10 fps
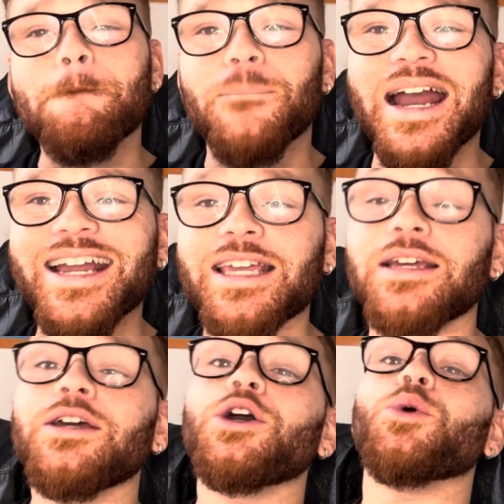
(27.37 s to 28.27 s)
back
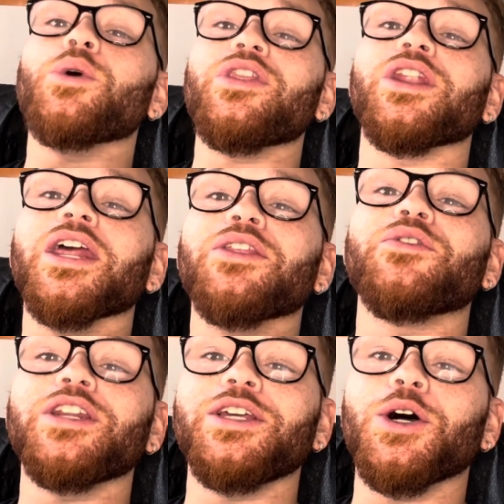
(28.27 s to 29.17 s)
with another
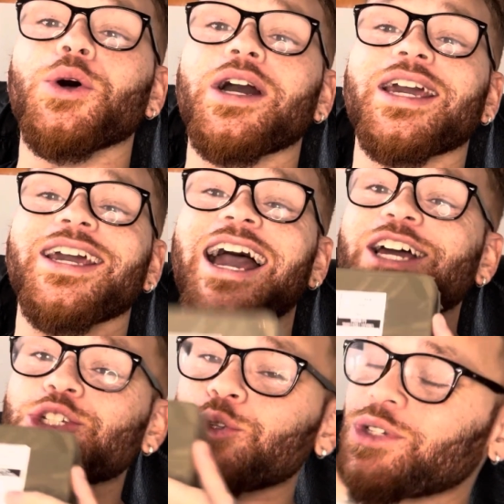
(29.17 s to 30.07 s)
video. Okay, as you